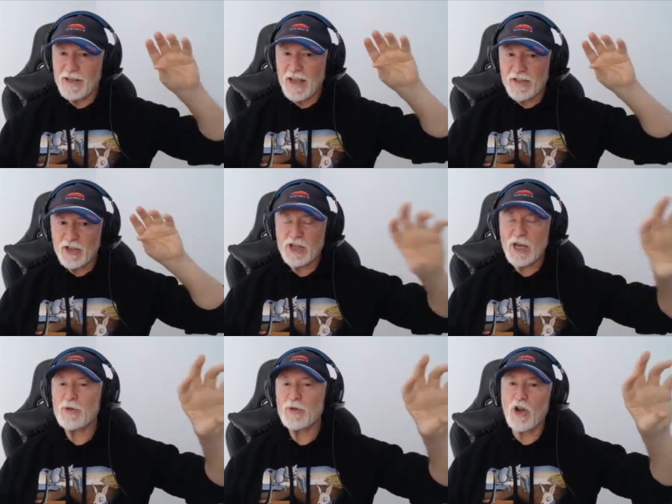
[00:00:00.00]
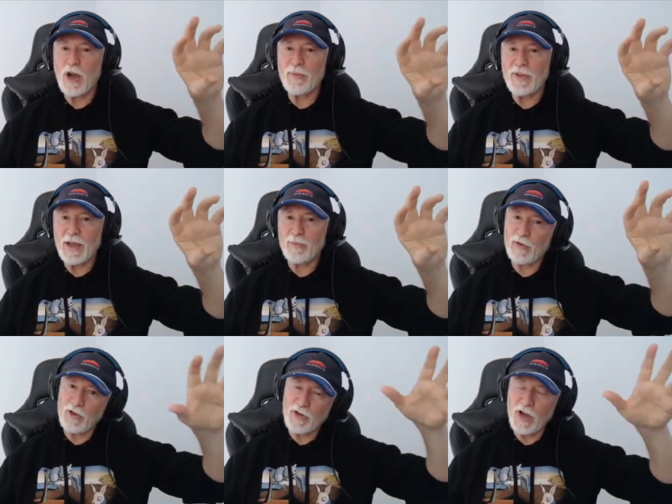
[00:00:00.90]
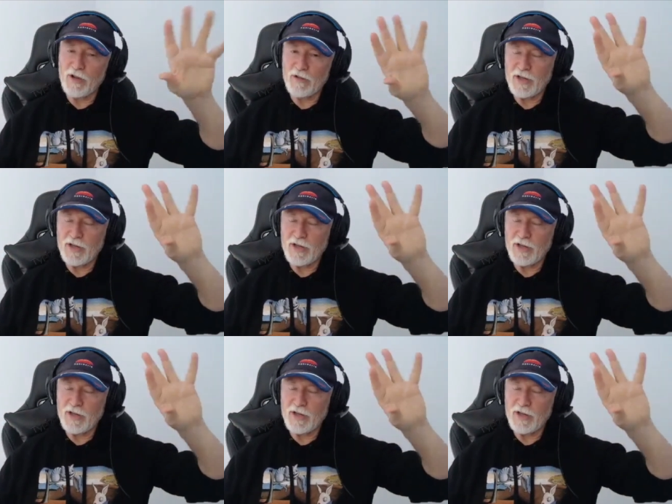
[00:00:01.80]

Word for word: at the same time that Pluto,